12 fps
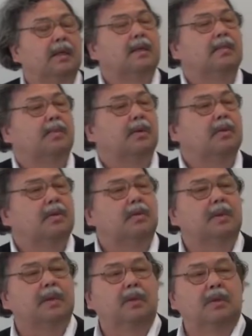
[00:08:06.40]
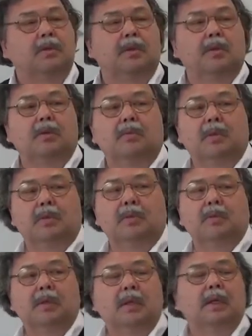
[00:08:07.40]
Suppose we don't know
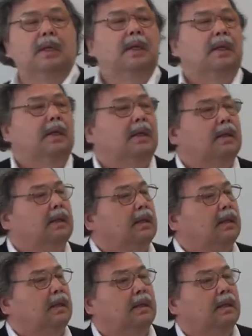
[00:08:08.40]
mu and